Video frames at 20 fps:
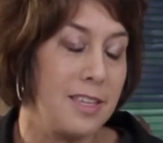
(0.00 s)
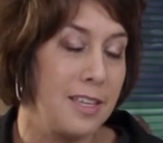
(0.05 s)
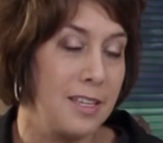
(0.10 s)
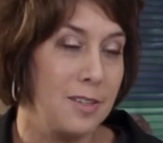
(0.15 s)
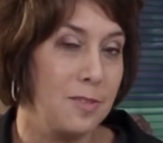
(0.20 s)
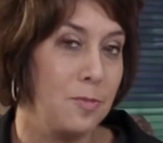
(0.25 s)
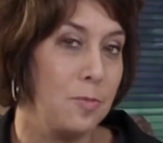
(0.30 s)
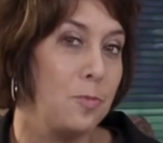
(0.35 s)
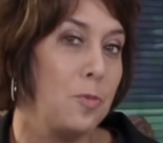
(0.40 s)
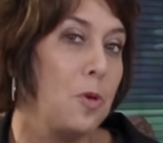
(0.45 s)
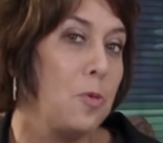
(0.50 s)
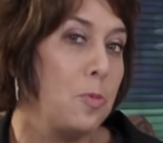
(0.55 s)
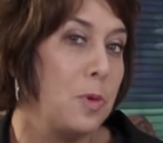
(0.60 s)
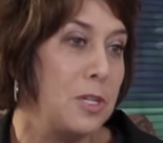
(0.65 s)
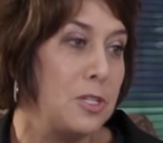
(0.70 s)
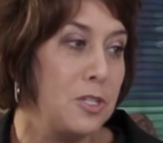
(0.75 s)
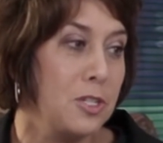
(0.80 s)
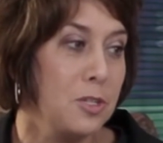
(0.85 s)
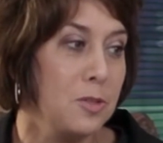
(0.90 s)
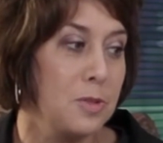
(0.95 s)
And what
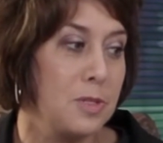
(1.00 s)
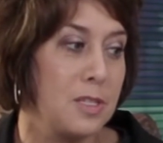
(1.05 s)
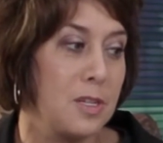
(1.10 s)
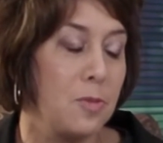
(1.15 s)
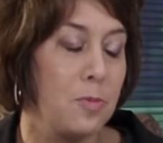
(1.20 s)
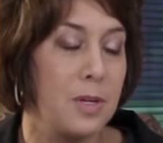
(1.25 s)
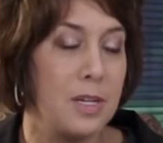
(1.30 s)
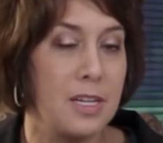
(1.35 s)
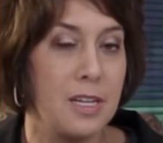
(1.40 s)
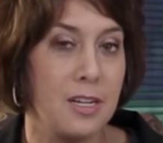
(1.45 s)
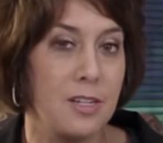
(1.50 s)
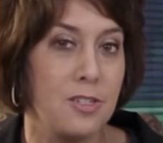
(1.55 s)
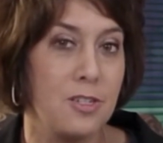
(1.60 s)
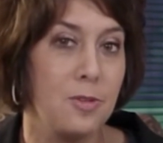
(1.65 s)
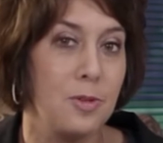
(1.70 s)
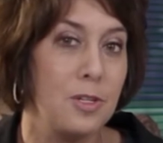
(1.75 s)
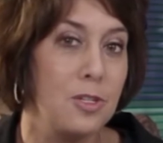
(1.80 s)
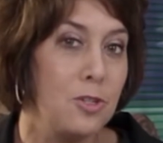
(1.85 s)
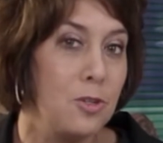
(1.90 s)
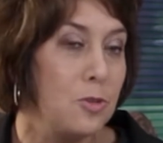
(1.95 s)
we do is that we get
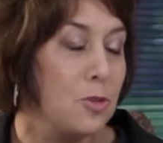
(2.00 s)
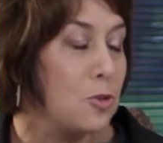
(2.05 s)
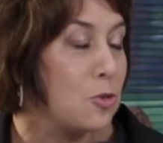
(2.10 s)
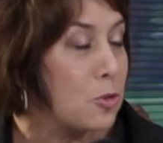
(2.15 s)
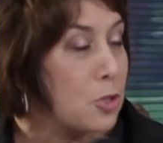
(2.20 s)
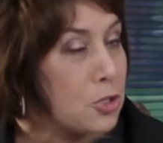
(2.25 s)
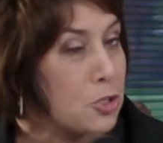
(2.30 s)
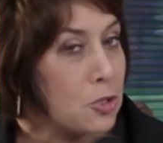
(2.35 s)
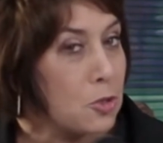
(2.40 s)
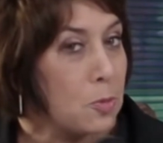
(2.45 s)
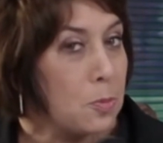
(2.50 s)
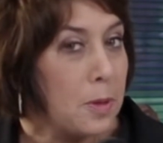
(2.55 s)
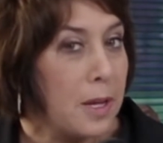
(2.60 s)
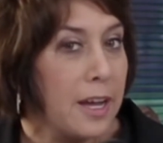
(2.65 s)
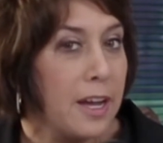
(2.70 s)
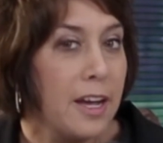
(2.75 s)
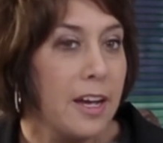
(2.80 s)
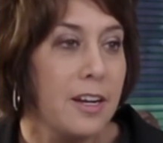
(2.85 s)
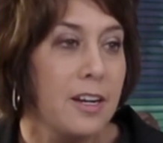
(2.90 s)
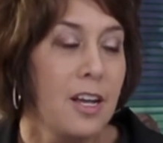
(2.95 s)
into a new nutritional
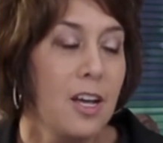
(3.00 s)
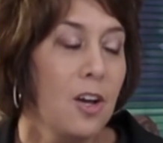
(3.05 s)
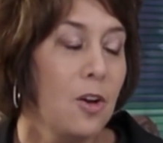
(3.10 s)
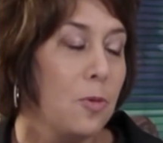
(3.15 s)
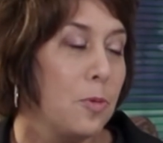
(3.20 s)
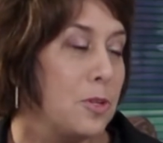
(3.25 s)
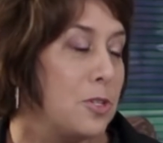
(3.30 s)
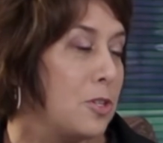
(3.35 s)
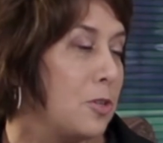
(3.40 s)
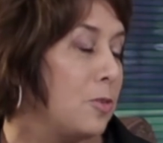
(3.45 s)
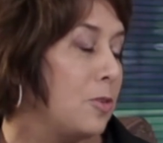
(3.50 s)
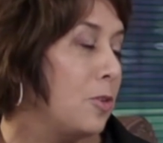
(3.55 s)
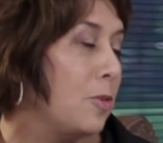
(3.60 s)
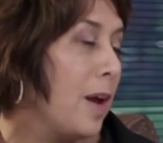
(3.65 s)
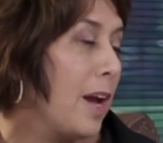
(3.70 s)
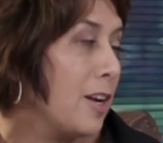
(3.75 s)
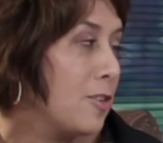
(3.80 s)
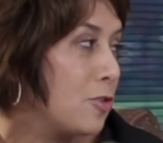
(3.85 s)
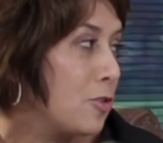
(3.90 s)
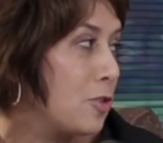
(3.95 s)
plan, we do new
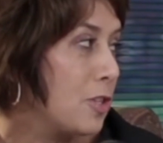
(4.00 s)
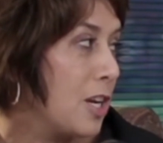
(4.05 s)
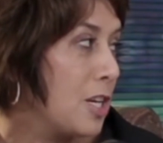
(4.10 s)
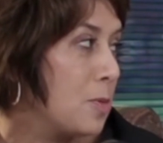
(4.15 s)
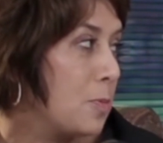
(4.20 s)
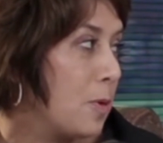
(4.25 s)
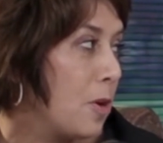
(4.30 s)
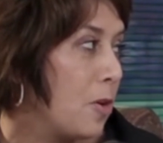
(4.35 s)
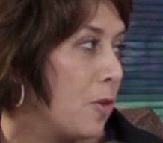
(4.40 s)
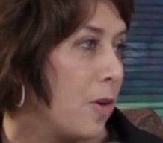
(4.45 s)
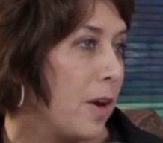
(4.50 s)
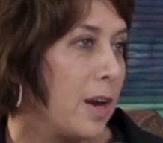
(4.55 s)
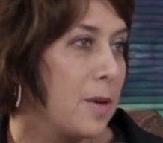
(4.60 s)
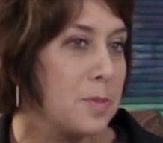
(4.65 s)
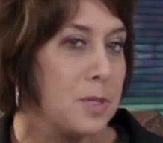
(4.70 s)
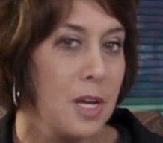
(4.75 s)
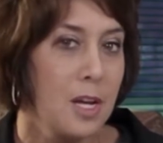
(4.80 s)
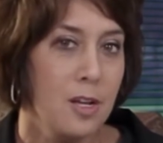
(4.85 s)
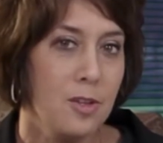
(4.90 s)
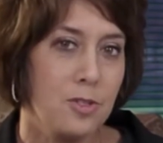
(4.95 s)
exercise
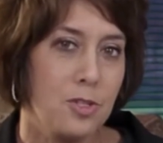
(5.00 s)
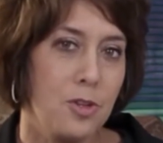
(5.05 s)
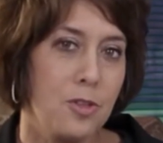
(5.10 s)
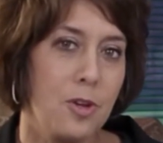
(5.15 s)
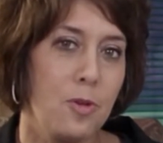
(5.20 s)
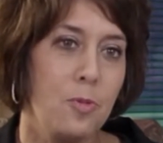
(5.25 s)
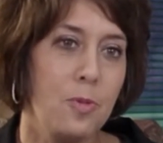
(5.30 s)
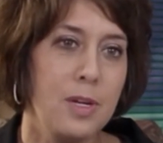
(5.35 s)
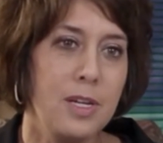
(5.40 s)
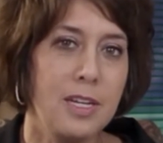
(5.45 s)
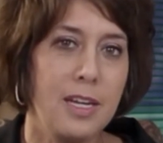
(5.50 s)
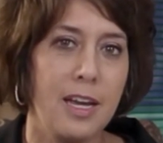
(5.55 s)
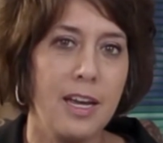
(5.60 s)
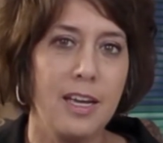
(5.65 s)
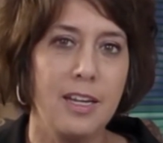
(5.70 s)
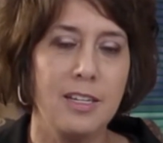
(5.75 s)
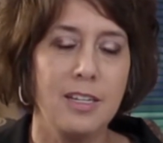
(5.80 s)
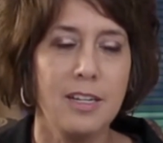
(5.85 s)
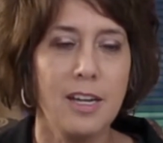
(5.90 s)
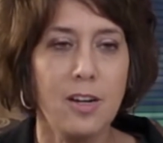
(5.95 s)
programs so that we
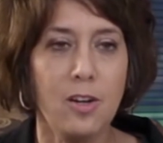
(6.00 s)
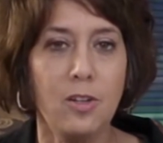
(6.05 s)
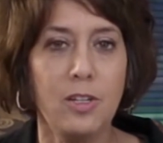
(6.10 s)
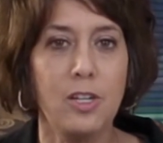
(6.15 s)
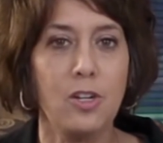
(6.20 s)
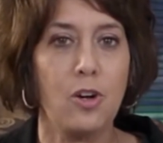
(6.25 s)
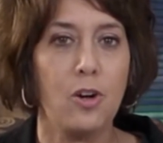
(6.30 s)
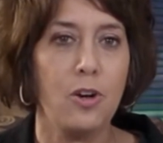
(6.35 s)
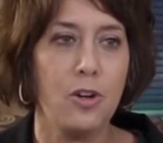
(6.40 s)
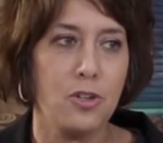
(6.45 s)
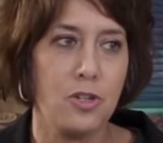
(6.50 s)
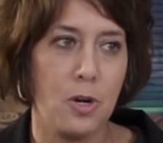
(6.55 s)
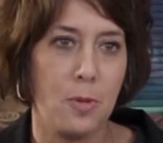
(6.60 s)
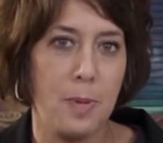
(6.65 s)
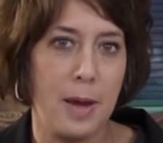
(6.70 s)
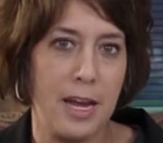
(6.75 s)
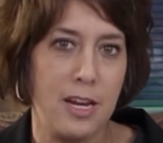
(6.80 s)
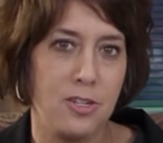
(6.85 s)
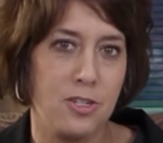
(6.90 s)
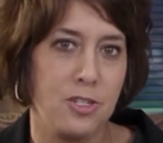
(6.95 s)
can not only encourage our
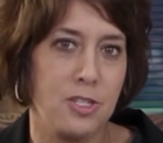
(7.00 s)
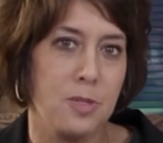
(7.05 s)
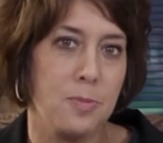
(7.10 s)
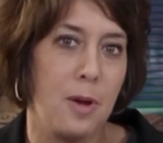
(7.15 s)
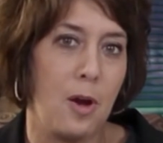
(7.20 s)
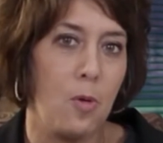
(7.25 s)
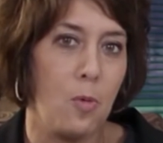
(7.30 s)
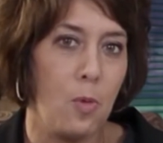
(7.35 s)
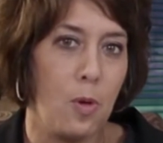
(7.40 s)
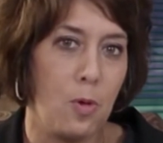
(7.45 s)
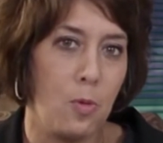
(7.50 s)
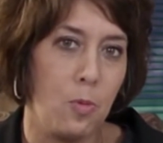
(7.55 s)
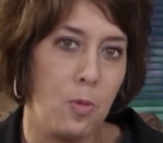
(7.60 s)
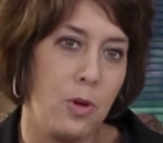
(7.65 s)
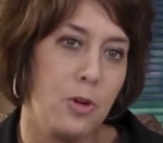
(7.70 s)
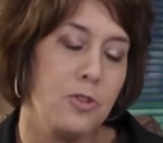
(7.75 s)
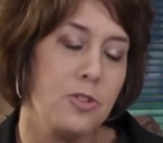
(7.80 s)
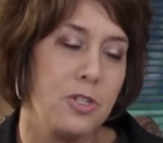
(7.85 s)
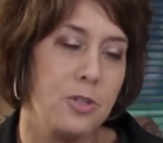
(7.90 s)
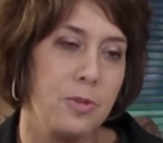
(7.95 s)
patients about what
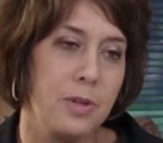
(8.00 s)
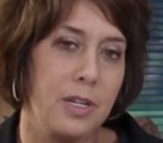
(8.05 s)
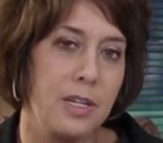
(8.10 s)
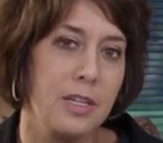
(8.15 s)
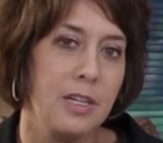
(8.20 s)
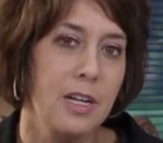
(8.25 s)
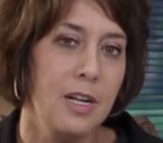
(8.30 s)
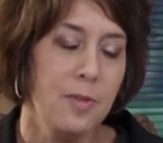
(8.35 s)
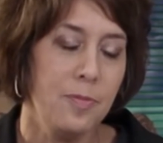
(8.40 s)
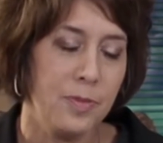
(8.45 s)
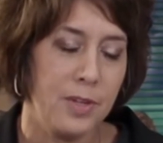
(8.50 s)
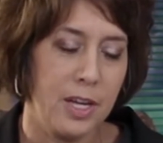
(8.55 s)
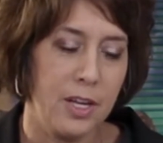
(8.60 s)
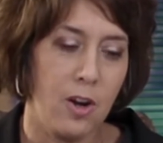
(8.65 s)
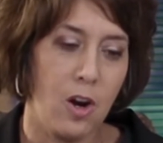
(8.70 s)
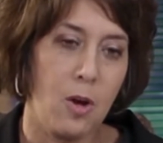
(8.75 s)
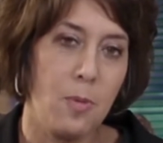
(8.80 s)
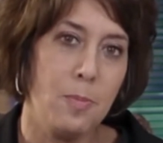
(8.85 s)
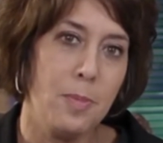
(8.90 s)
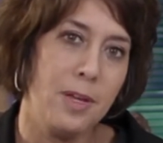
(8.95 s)
we're doing in
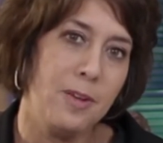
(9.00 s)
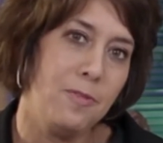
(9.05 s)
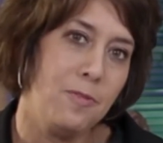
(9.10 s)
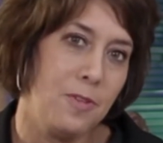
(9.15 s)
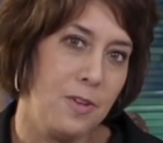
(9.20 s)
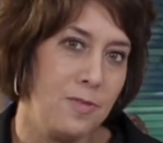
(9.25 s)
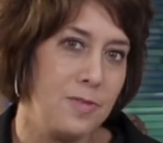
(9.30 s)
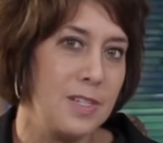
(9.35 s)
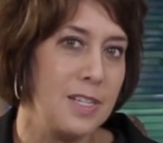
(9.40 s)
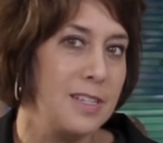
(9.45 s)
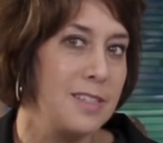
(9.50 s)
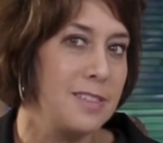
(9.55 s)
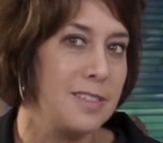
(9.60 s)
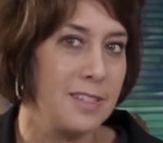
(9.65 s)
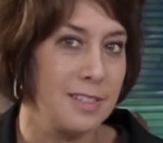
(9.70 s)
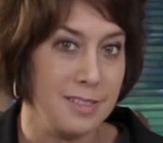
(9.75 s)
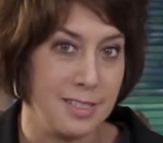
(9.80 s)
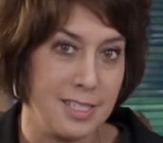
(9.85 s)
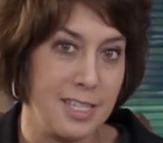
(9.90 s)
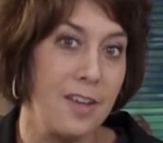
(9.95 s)
our mid 50s
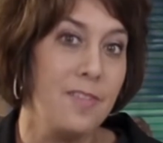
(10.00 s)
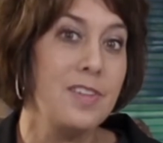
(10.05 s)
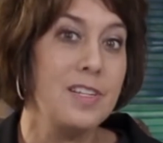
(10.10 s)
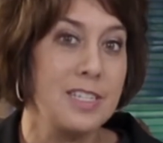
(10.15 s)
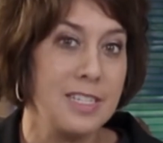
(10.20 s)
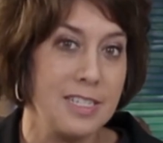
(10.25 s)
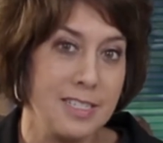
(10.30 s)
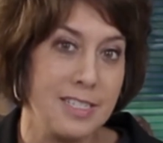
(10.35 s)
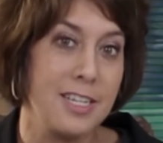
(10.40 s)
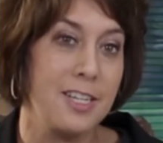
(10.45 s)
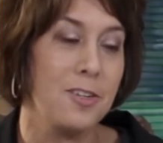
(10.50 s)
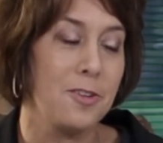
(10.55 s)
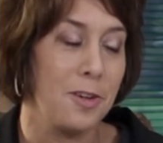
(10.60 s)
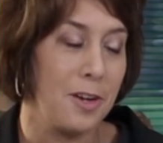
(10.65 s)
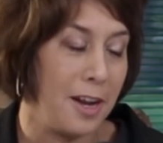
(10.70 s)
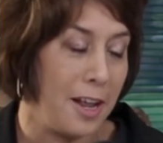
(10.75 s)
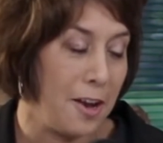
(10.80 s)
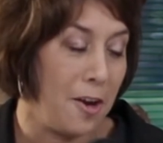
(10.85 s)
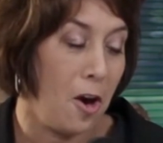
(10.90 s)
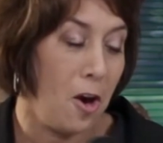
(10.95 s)
and 70s here
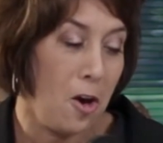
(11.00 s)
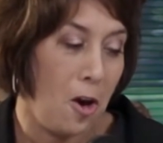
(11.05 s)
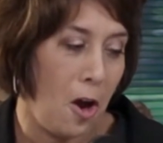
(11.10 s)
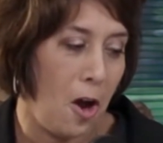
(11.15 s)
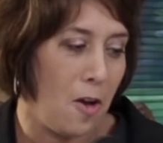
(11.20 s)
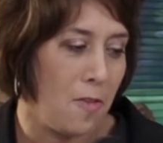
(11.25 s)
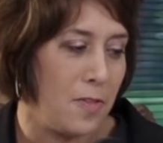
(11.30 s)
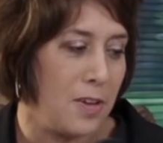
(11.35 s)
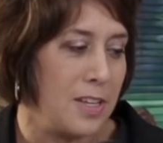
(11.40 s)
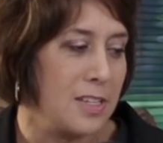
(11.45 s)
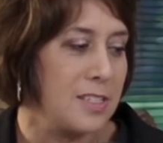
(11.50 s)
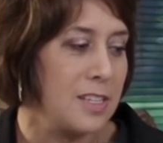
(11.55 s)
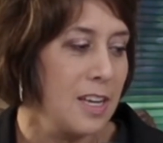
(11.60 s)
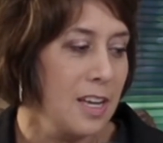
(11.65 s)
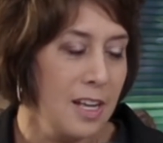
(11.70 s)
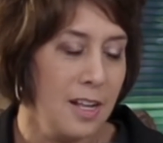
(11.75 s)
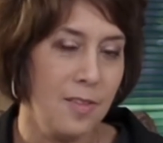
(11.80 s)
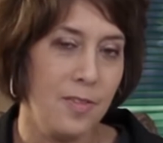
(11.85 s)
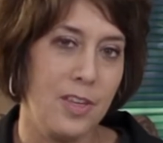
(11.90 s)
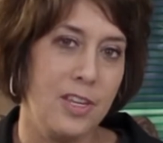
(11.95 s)
at our office,
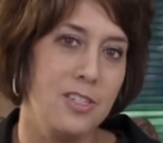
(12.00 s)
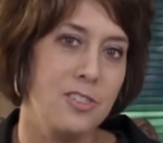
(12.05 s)
mm-hmm.